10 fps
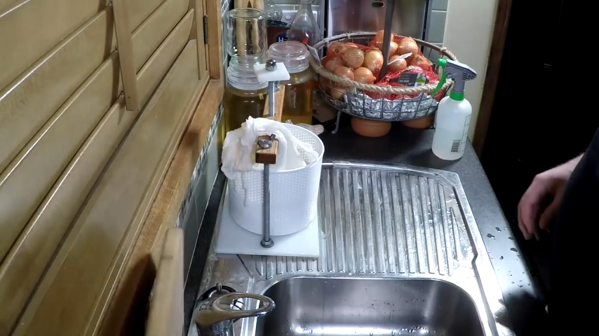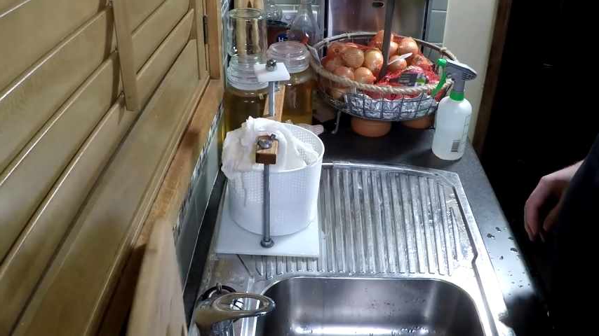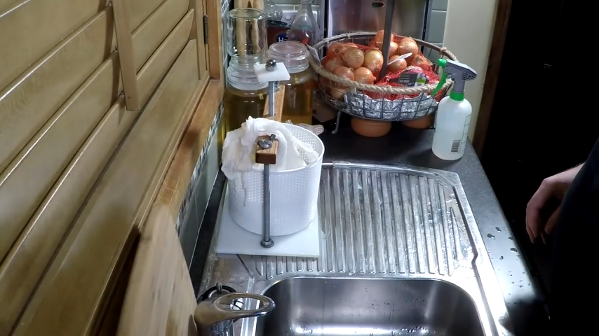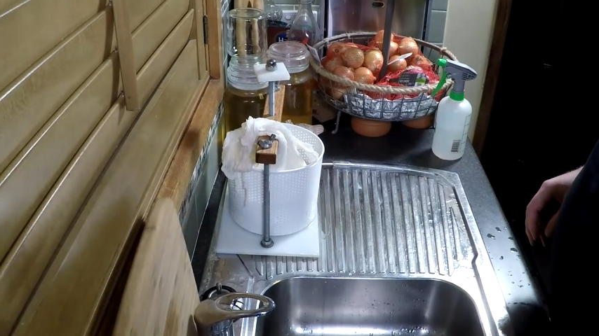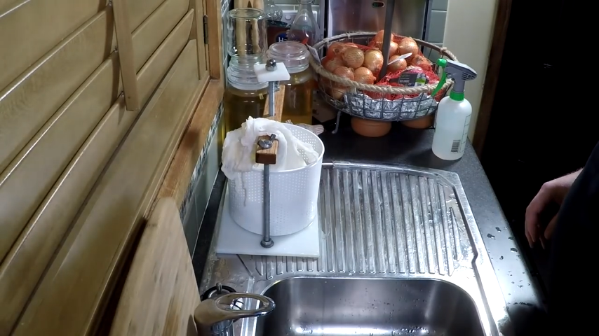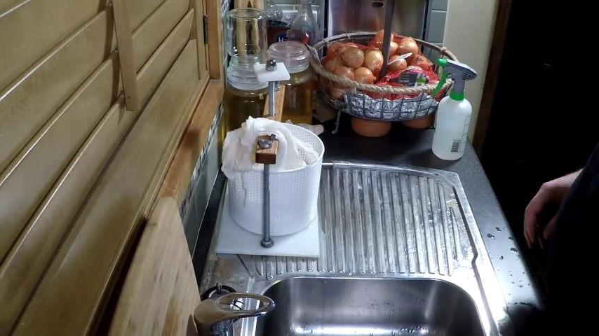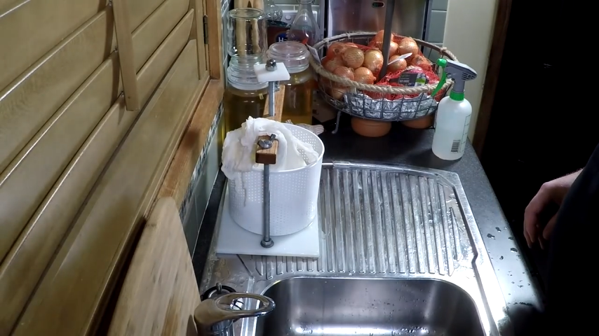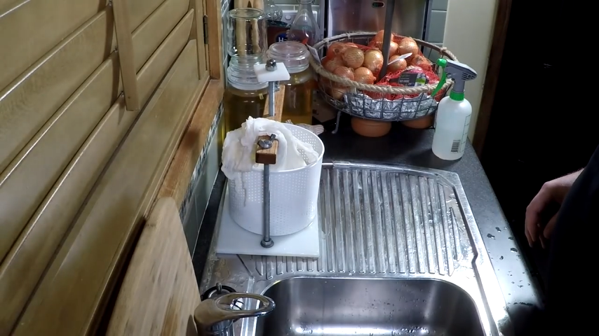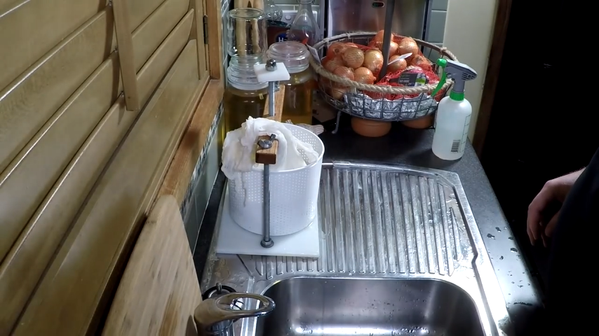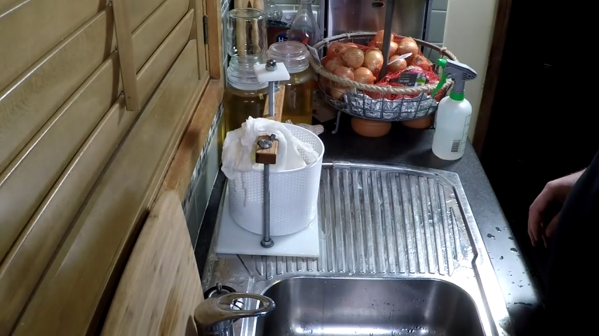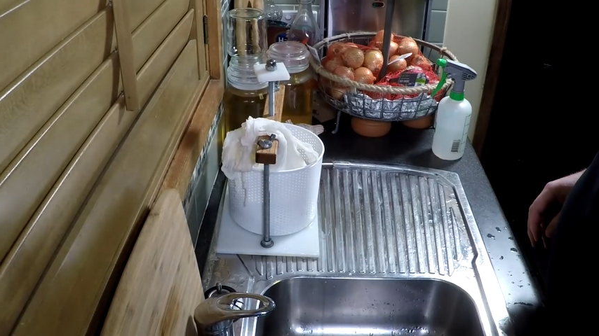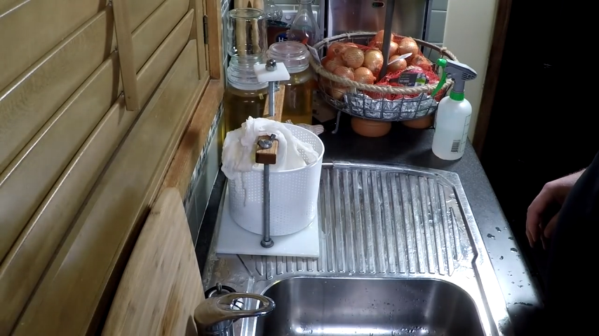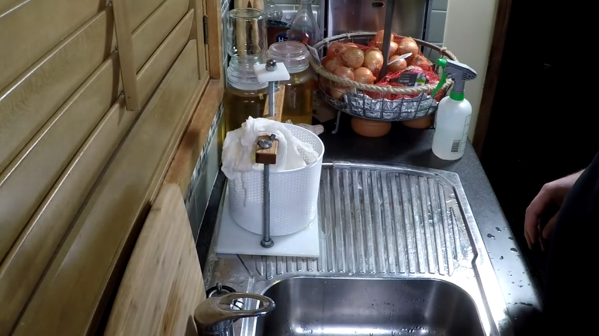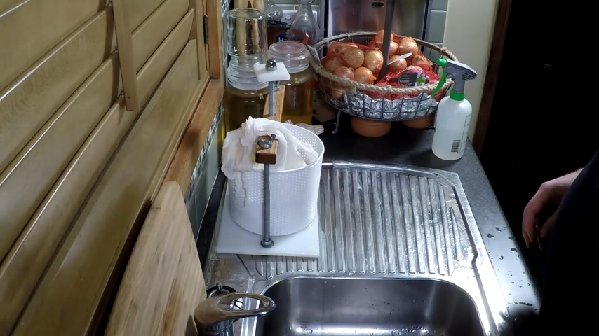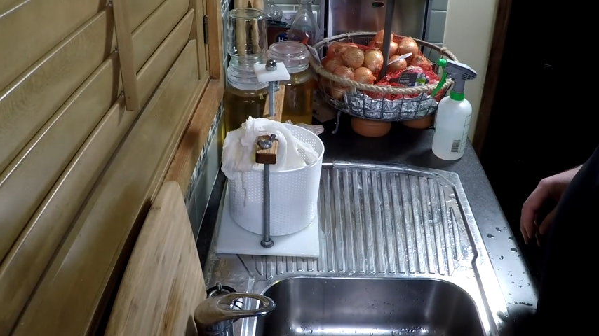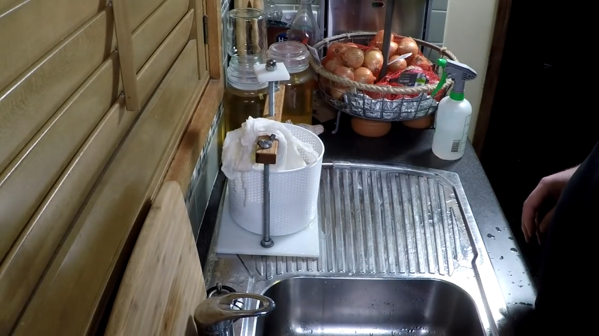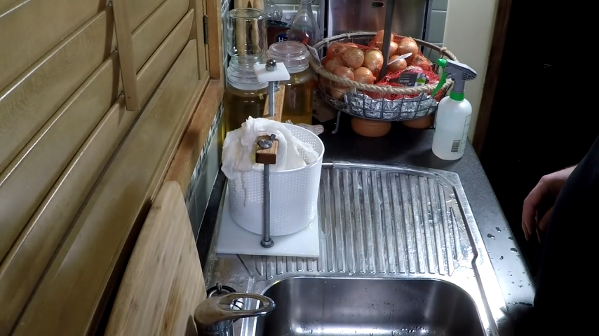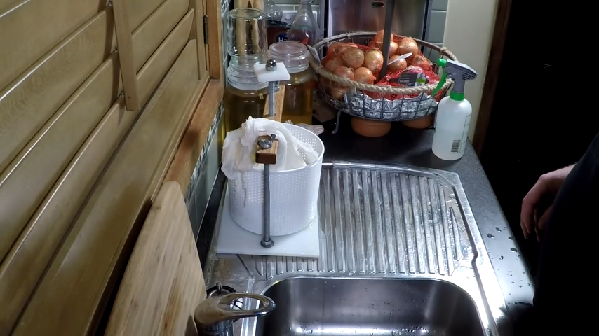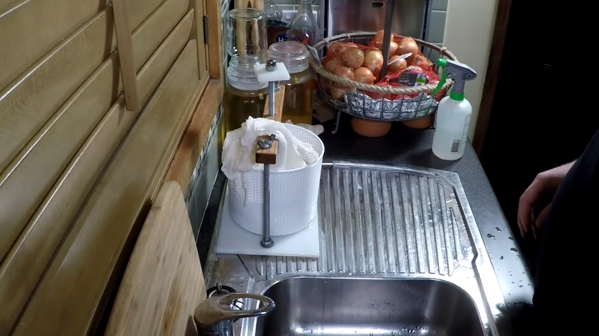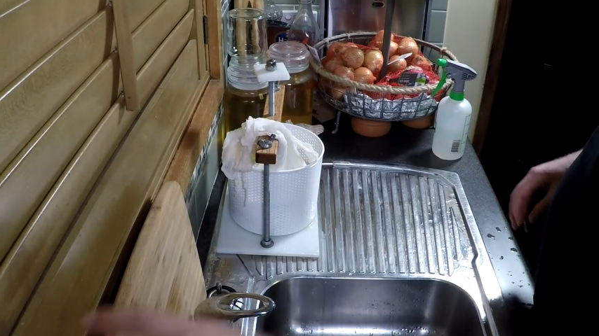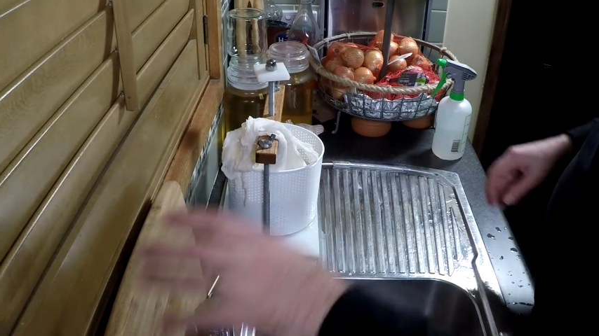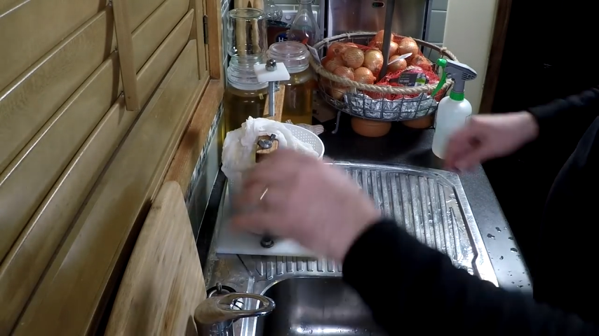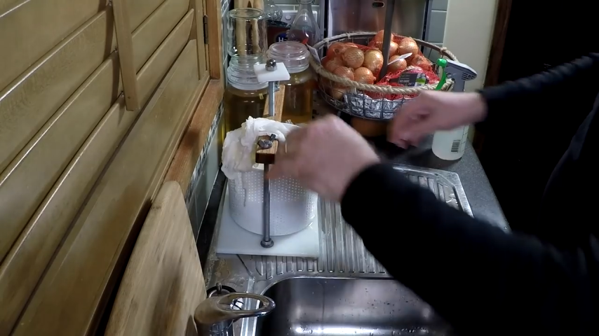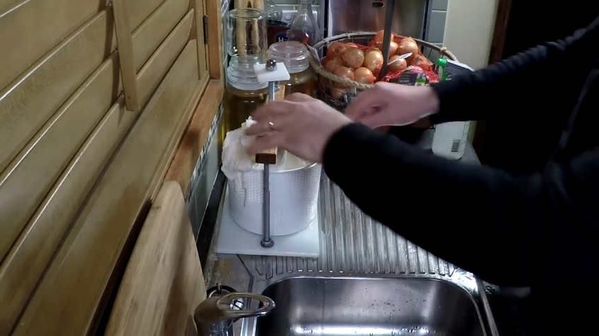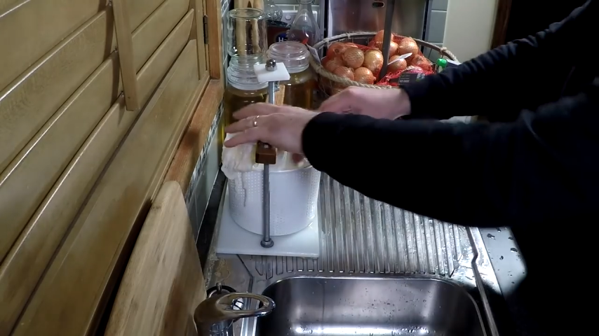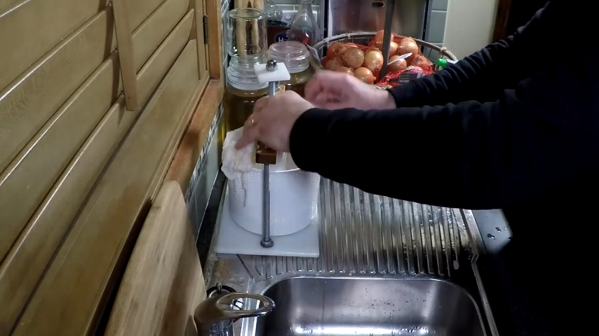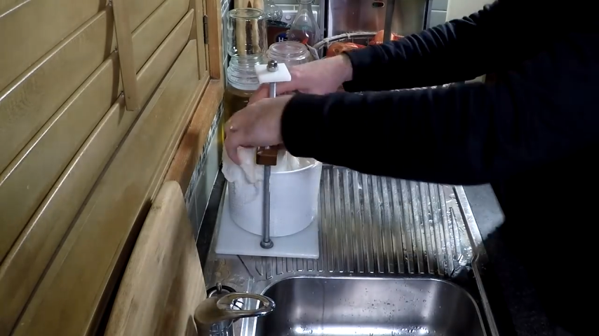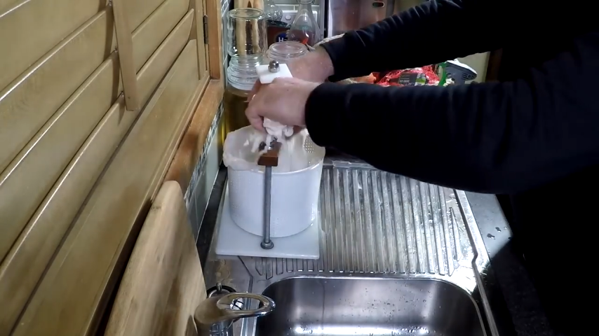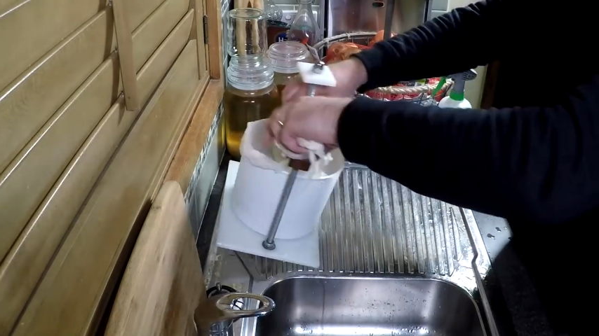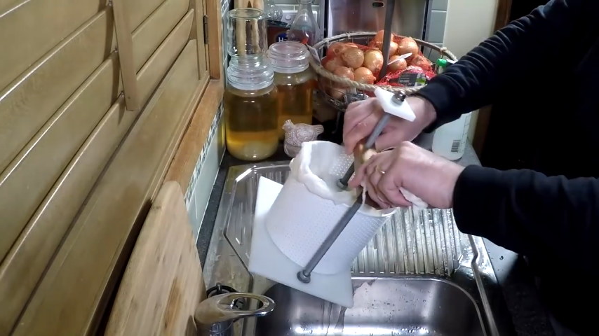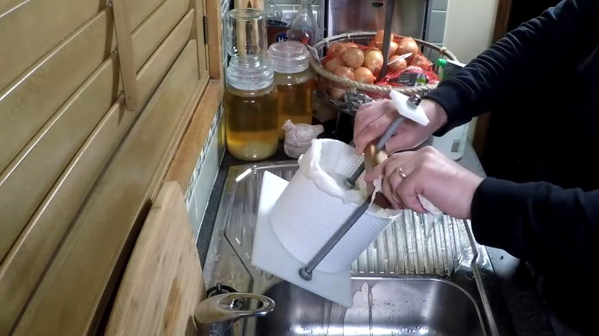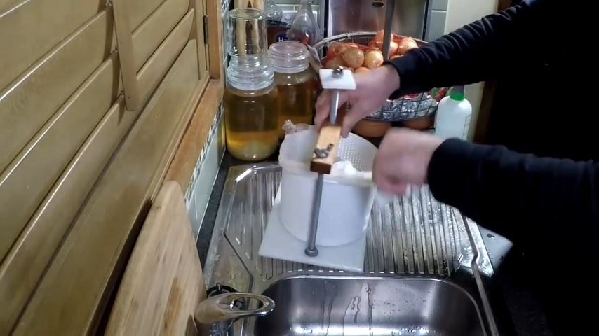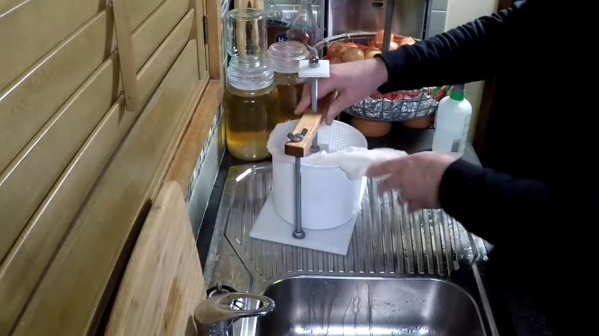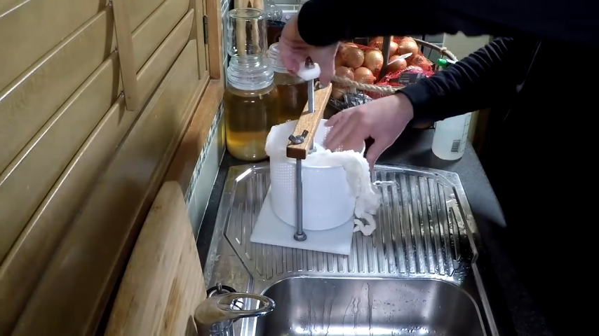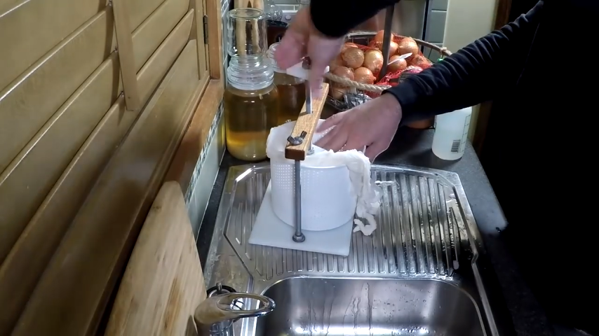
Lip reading: No face is visible, so there are no lips to read.